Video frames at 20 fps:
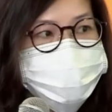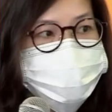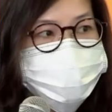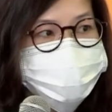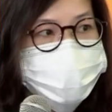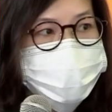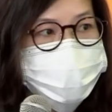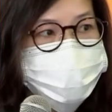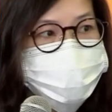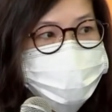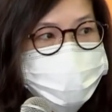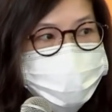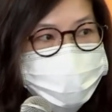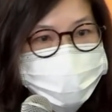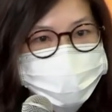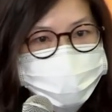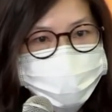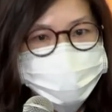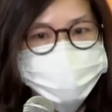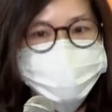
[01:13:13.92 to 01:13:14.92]
So
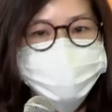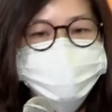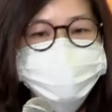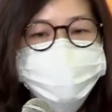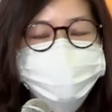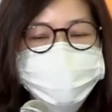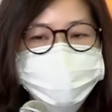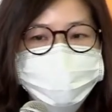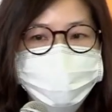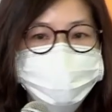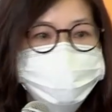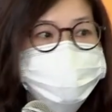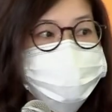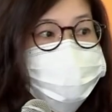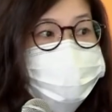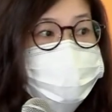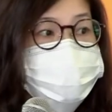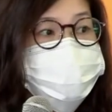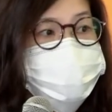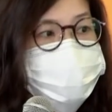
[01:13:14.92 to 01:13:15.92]
uh, some
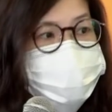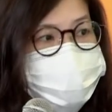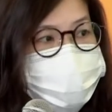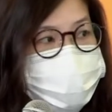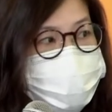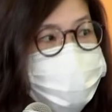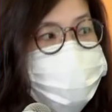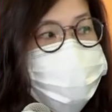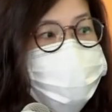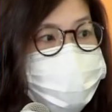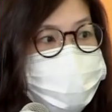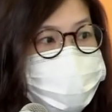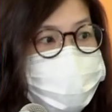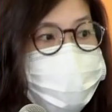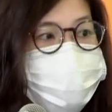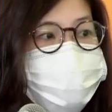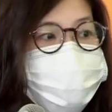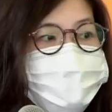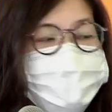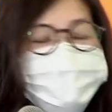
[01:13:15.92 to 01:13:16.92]
of our courses
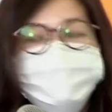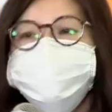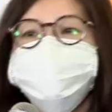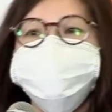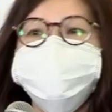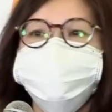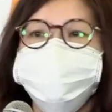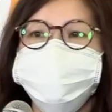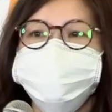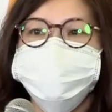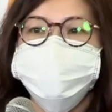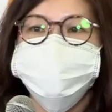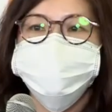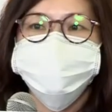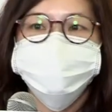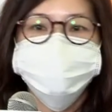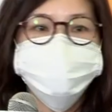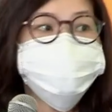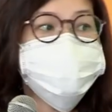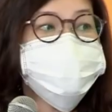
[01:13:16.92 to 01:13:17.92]
is more uh,
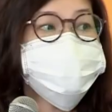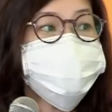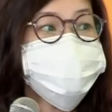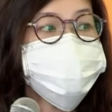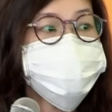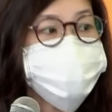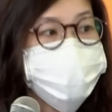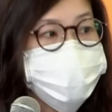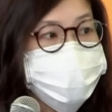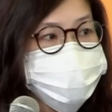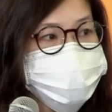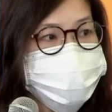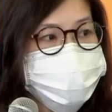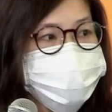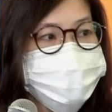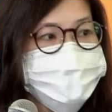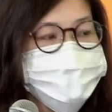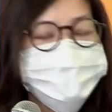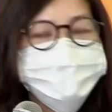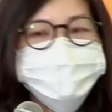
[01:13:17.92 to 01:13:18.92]
like
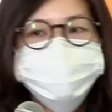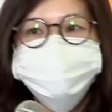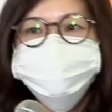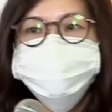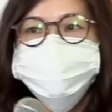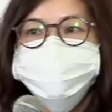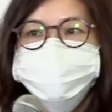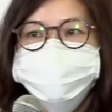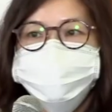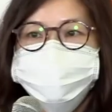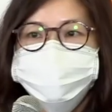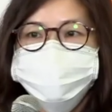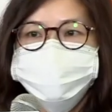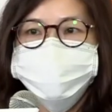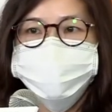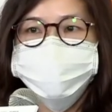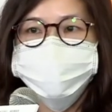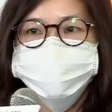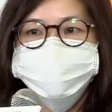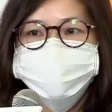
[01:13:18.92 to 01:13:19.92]
STEM education or
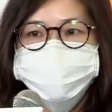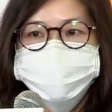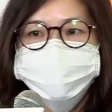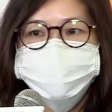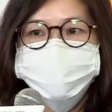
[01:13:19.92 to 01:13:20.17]
language education.